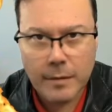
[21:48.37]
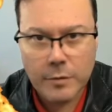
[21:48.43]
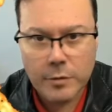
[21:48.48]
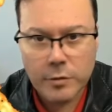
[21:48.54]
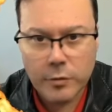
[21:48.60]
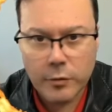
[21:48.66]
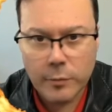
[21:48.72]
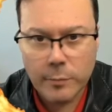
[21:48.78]

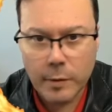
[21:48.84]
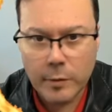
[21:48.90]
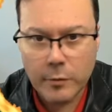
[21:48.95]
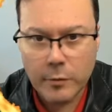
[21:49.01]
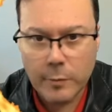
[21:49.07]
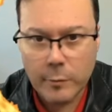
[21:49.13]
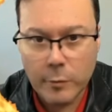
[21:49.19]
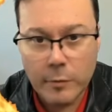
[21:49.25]
2
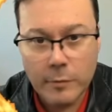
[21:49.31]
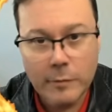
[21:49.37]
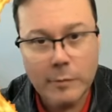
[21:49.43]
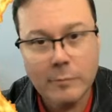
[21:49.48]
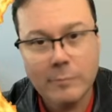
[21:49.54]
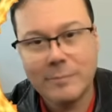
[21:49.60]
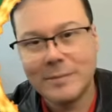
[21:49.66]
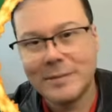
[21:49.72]
spot
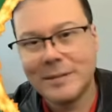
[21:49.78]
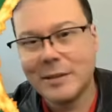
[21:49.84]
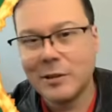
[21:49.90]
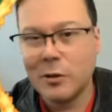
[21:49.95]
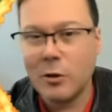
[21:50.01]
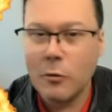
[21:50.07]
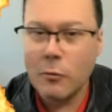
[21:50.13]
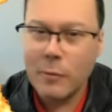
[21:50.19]
removal. The
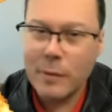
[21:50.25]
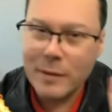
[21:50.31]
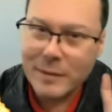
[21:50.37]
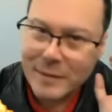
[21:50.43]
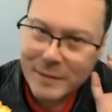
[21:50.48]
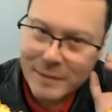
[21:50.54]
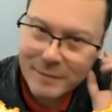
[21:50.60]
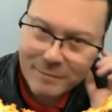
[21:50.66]
low
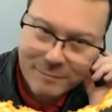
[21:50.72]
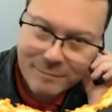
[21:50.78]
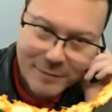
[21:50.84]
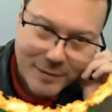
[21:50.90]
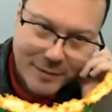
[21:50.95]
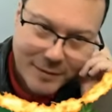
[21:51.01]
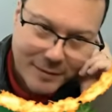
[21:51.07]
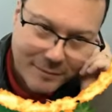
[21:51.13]
is
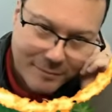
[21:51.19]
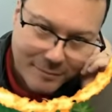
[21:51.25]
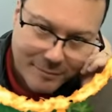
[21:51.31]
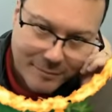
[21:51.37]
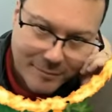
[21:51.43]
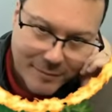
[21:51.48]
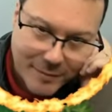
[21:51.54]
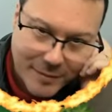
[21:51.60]

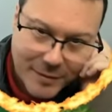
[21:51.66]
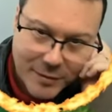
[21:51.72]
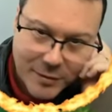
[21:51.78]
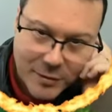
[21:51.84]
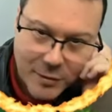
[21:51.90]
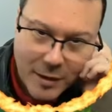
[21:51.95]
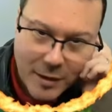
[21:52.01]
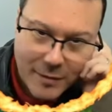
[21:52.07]

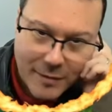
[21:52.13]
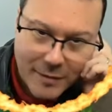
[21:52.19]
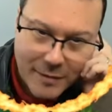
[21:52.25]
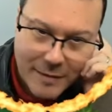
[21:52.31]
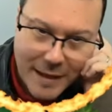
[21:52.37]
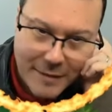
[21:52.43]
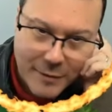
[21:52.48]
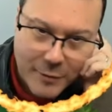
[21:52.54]
not
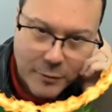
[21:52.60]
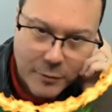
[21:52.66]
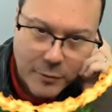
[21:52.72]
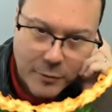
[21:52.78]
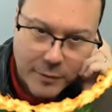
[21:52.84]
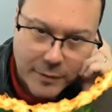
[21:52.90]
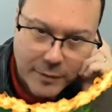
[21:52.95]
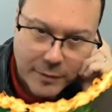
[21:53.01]
that
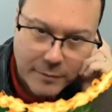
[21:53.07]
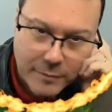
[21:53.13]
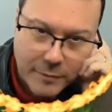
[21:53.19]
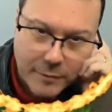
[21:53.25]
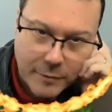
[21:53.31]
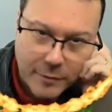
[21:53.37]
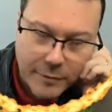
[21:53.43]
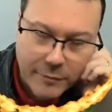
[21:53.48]
good
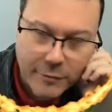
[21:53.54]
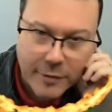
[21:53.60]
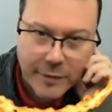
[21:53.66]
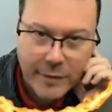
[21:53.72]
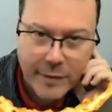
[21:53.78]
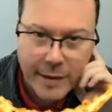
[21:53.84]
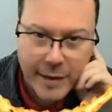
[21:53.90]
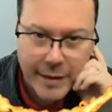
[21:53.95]
on the
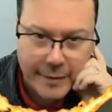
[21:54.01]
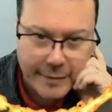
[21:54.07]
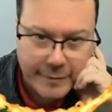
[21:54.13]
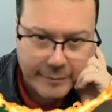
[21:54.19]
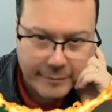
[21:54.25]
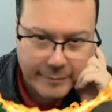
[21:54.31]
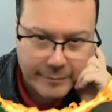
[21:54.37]
first hand.